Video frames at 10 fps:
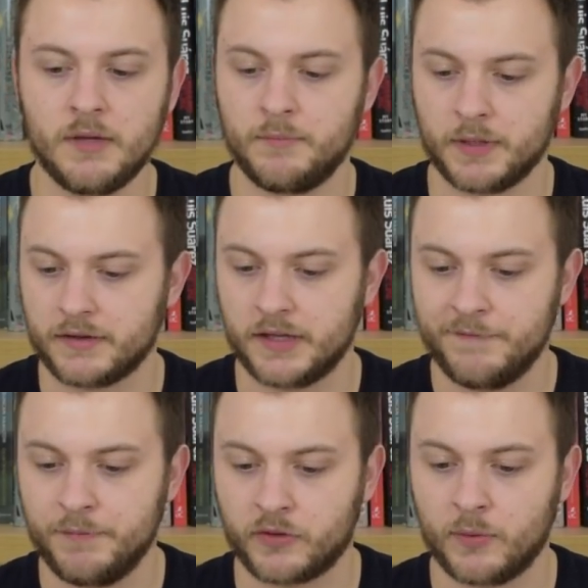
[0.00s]
but
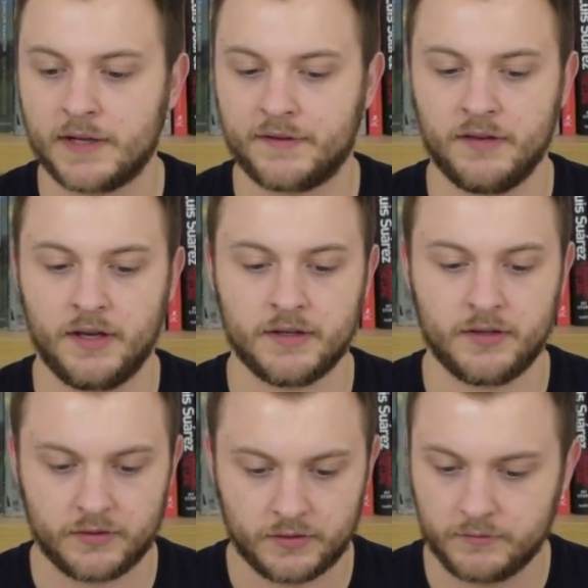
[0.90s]
Liverpool Twitter
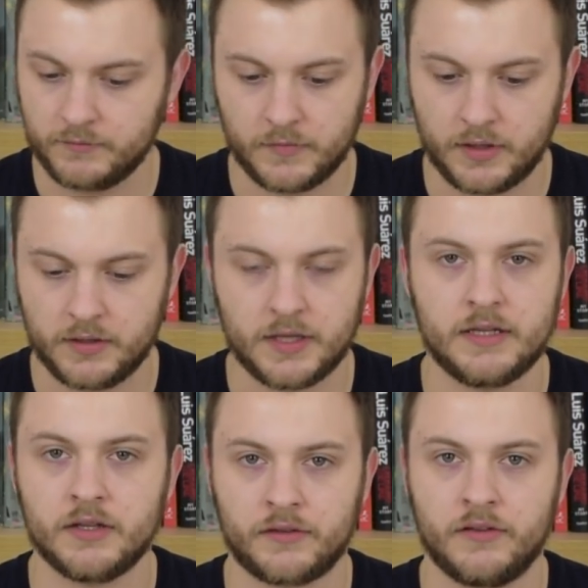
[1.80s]
tonight,
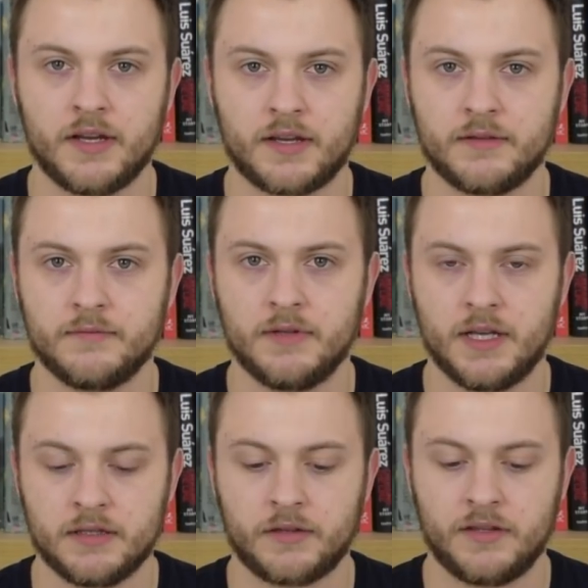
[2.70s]
it looks like
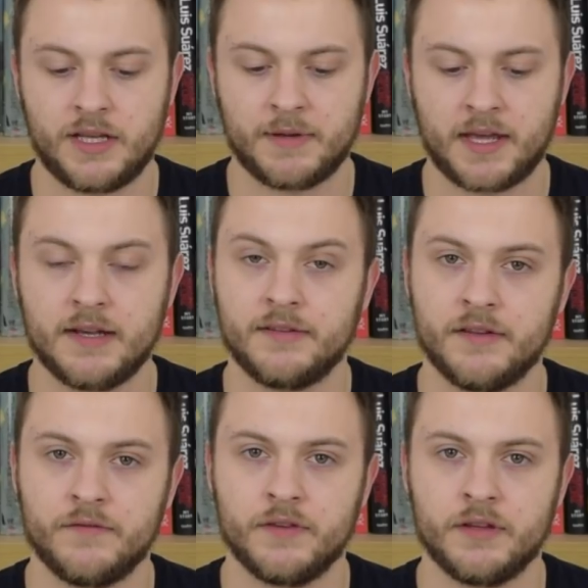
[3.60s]
it looks like Naby Keita's
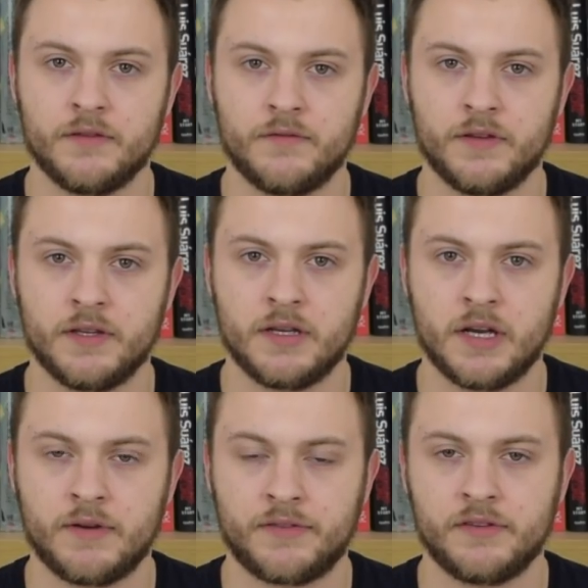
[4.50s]
in for the for the
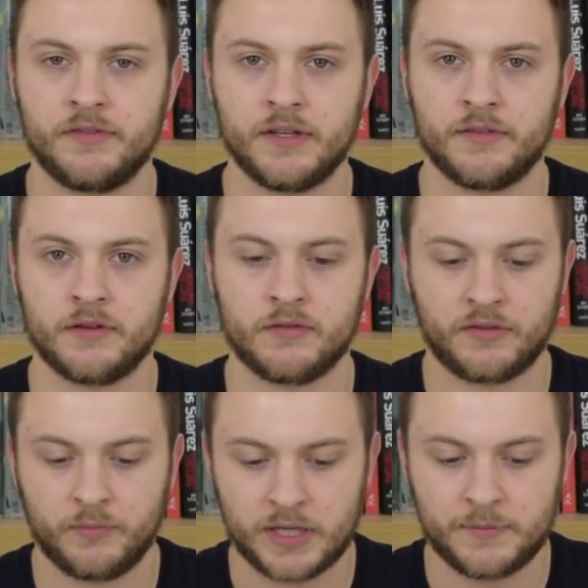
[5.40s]
uh, rest of the season.
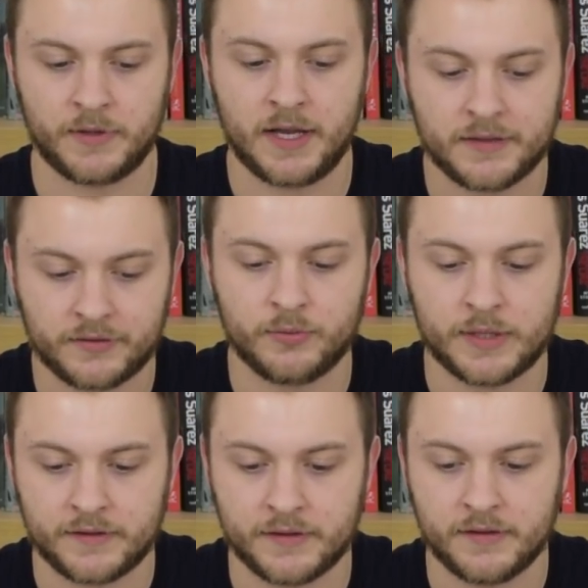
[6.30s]
Chris Williams has
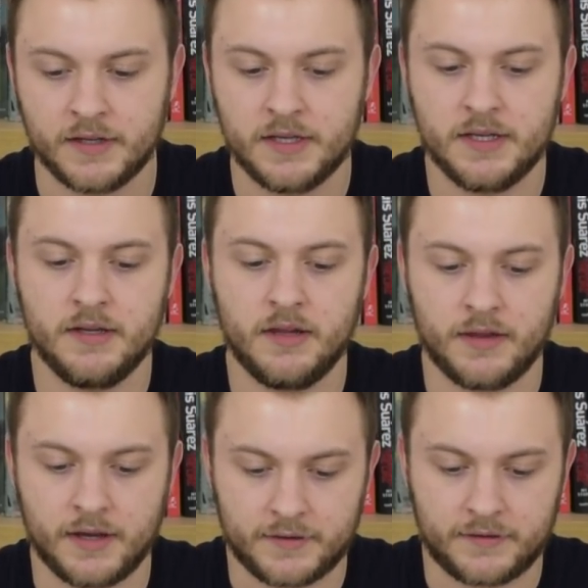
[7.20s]
tweeted
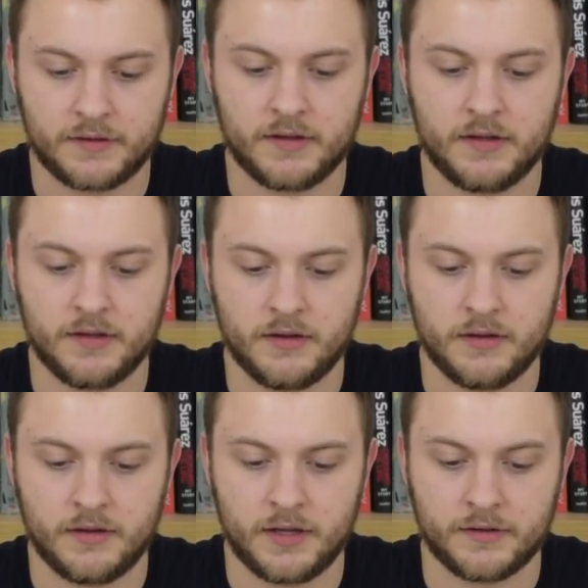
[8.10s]
that
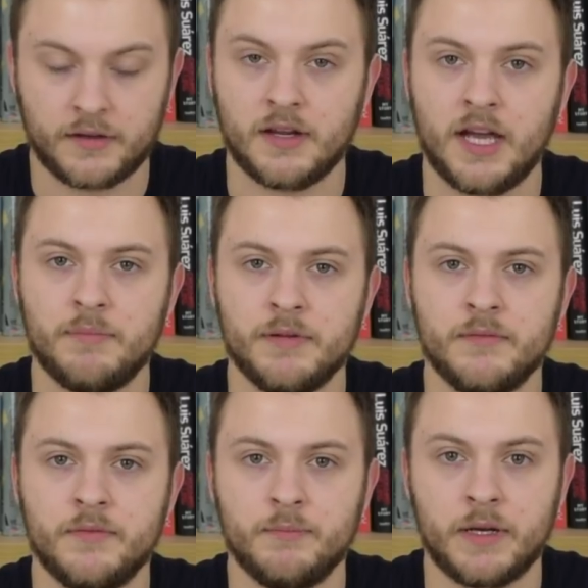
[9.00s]
that is going to
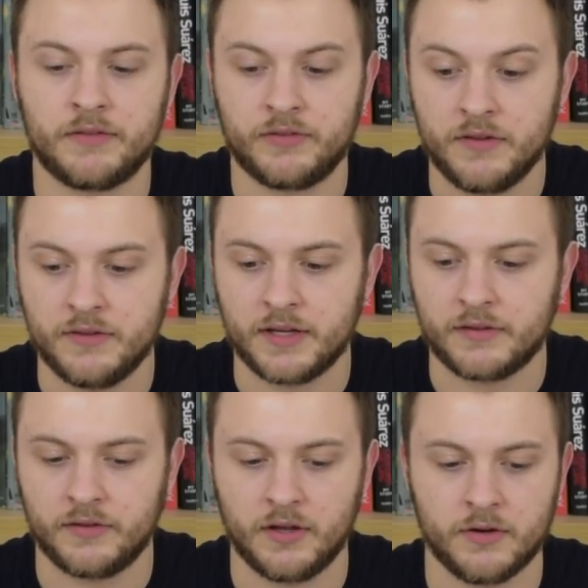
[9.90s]
happen by
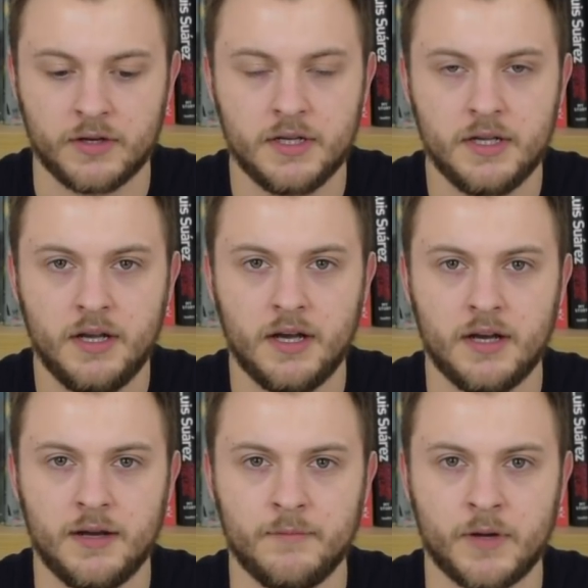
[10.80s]
Sunday. So
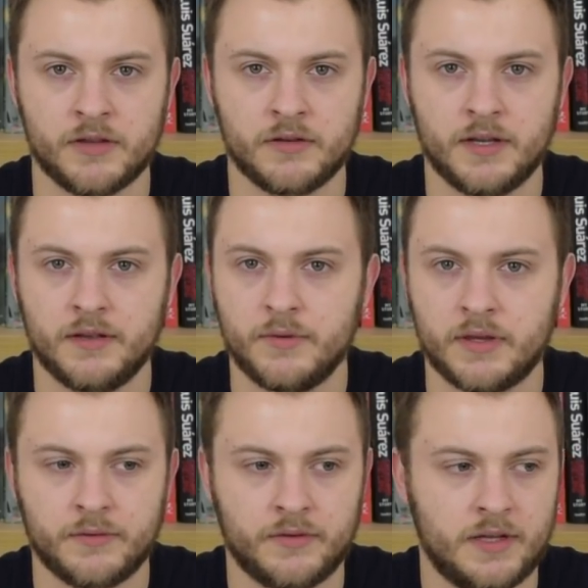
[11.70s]
um, whether
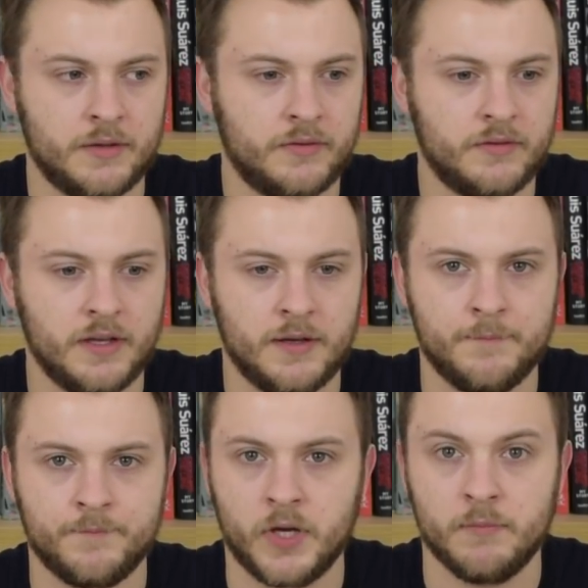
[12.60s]
whether it's announced
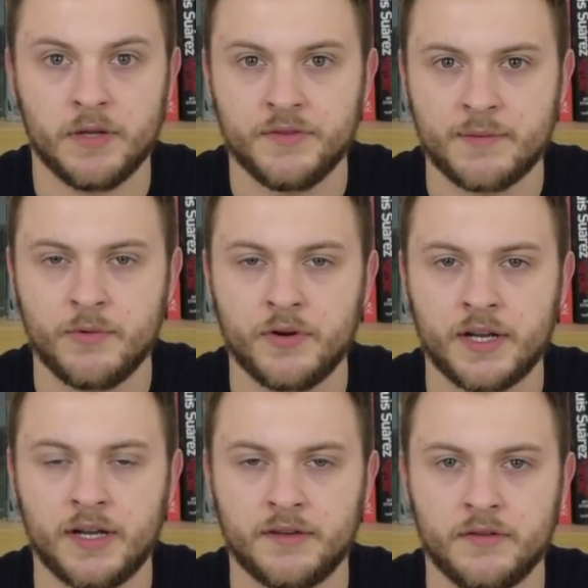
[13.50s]
um, on Monday
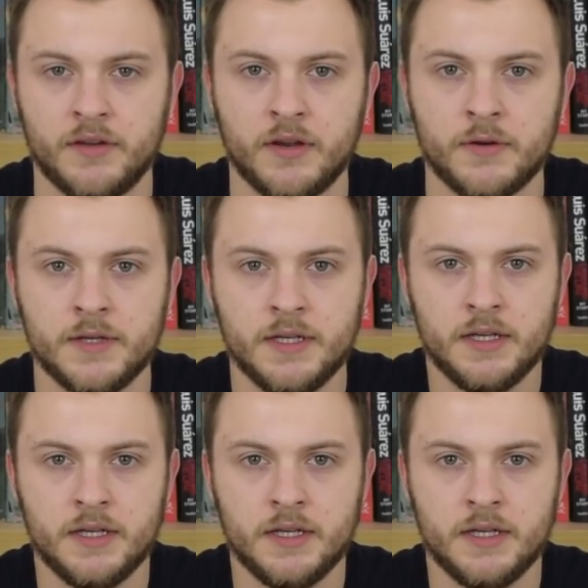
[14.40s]
morning, I don't know.